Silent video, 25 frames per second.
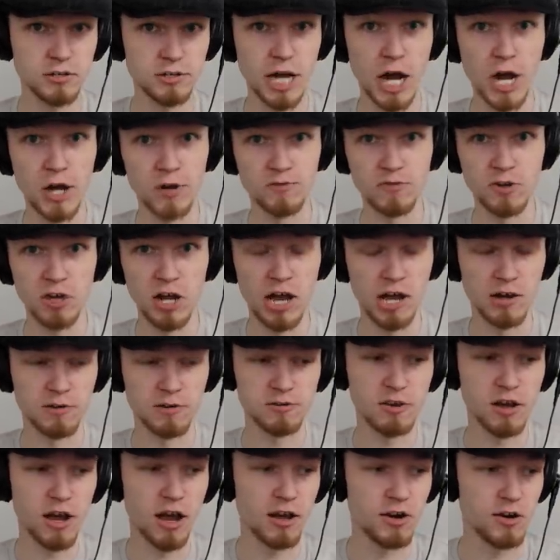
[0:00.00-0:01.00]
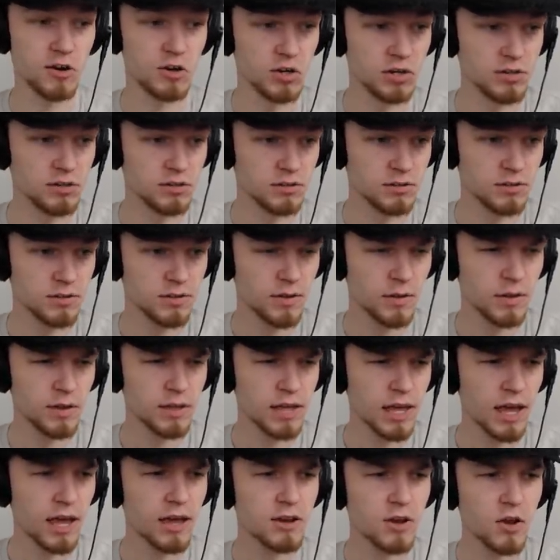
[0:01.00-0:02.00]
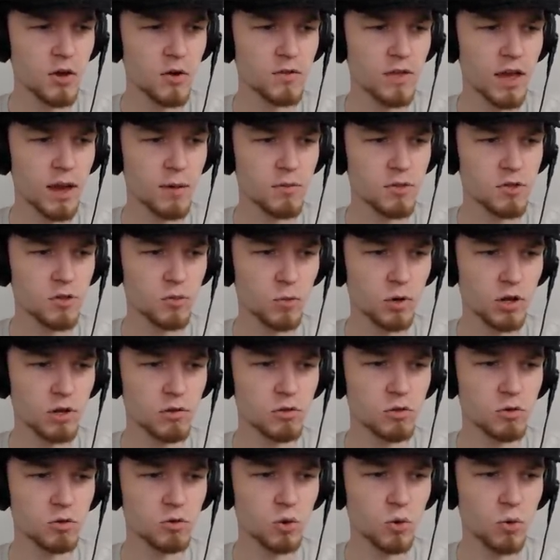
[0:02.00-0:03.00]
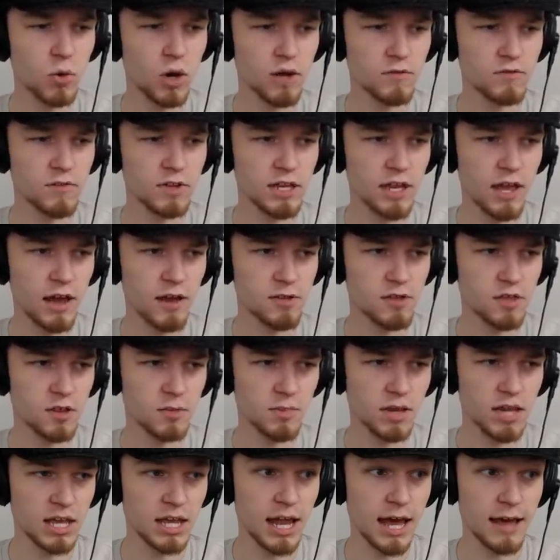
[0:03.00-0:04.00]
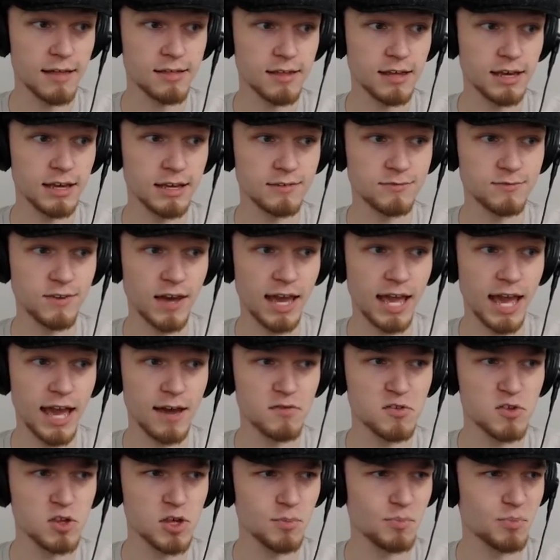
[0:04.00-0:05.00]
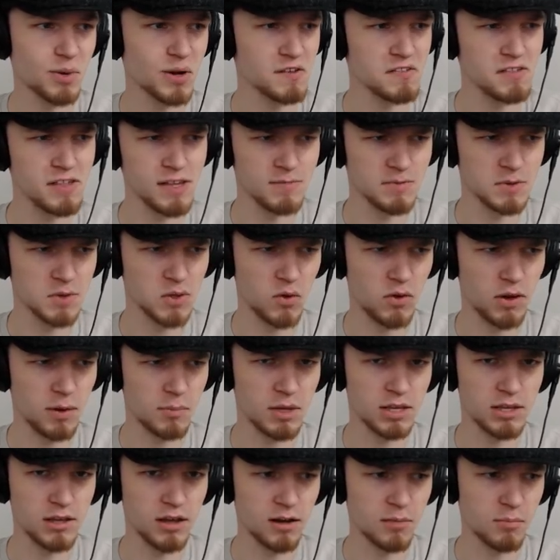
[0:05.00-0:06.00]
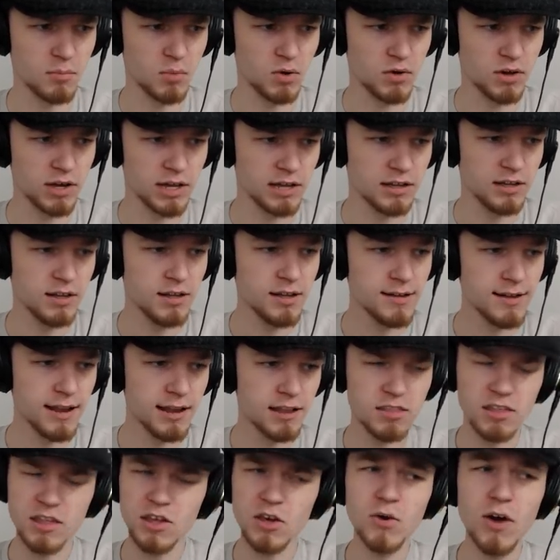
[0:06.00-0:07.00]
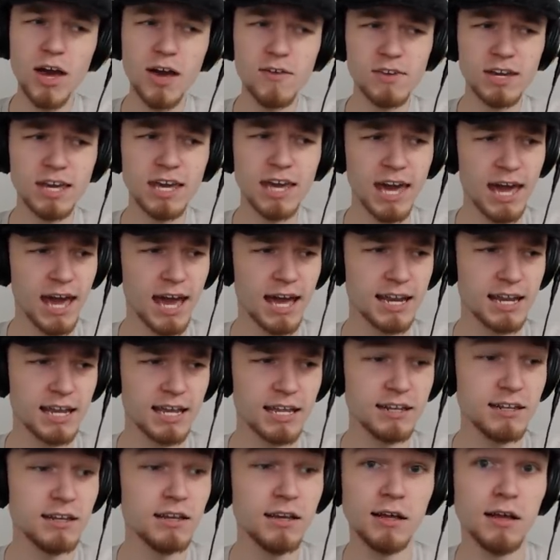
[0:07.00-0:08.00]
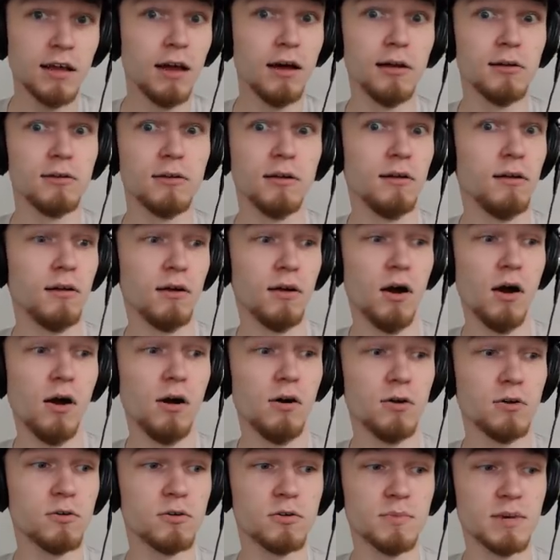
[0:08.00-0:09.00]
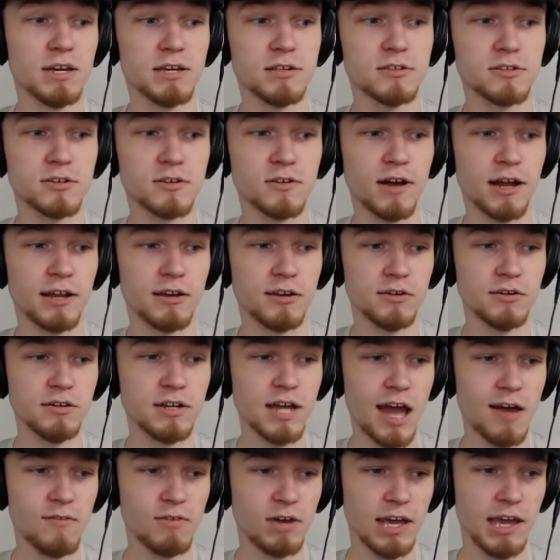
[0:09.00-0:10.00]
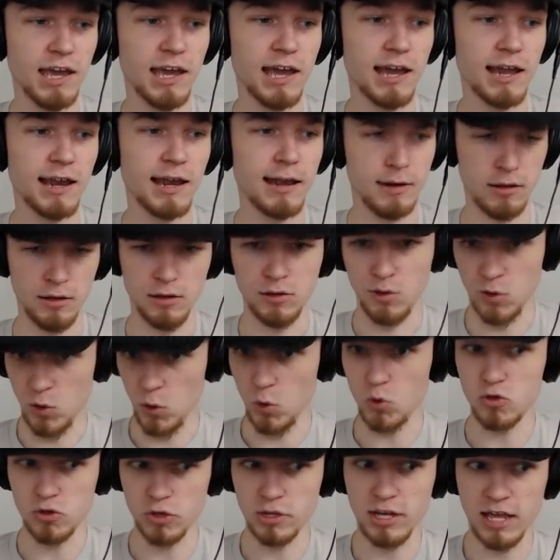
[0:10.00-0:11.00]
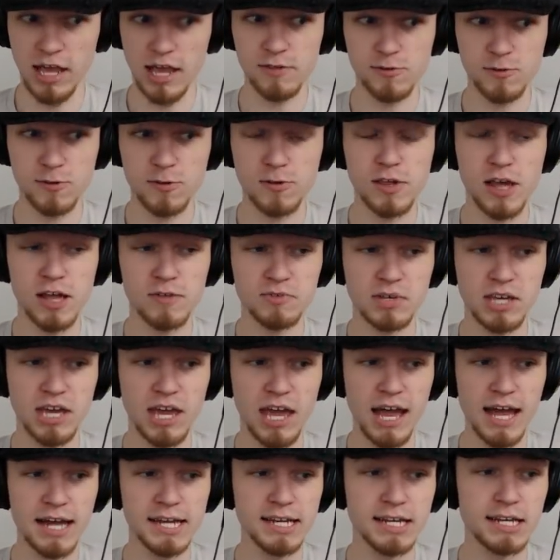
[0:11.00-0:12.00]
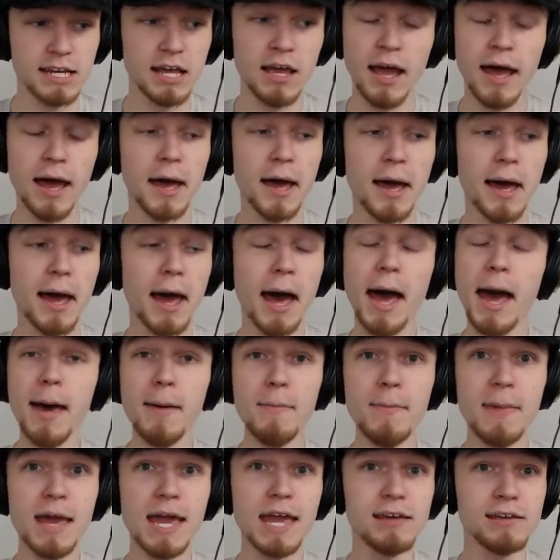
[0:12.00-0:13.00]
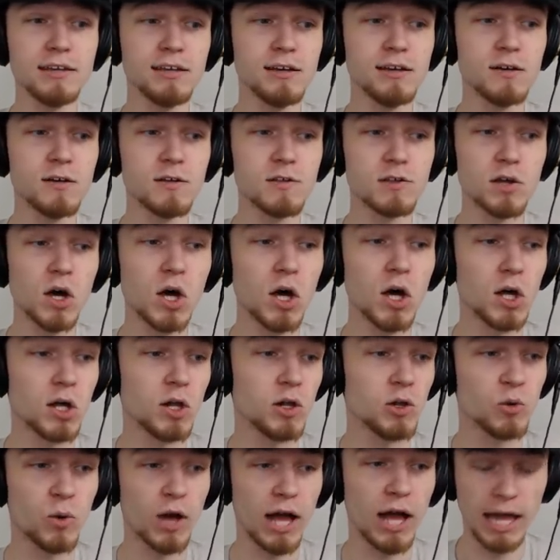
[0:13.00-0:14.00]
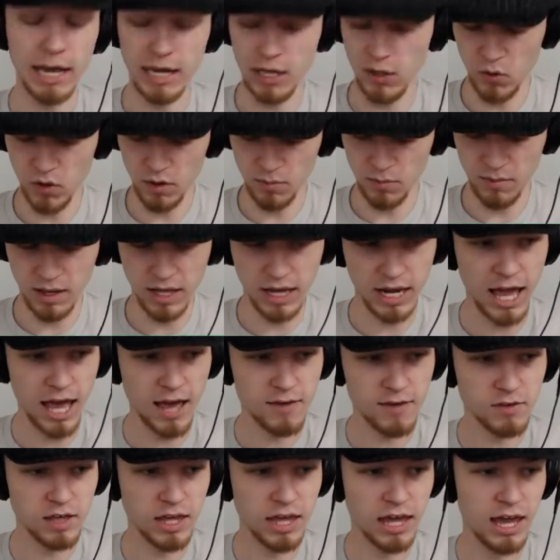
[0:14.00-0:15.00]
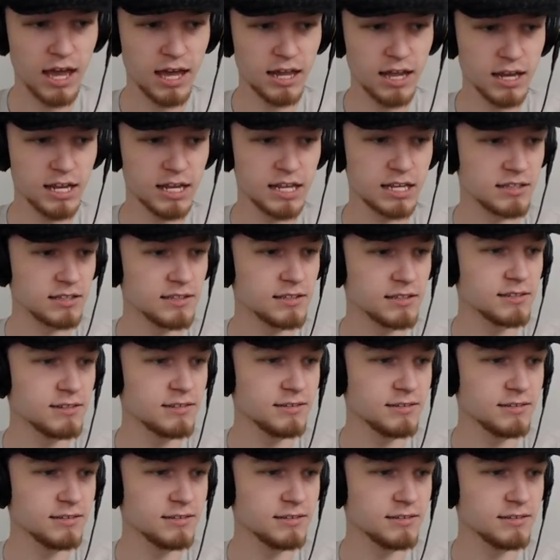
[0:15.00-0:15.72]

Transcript: Doubtful, outsider. Yeah, no, that was the one dude who often yells at me and asking if I have ship parts even though I'm a young boy. Like, do you have a cannon? No, mister, I don't have a cannon. You should get yourself a cannon. I'm eight years old. Why do you want me to have a cannon?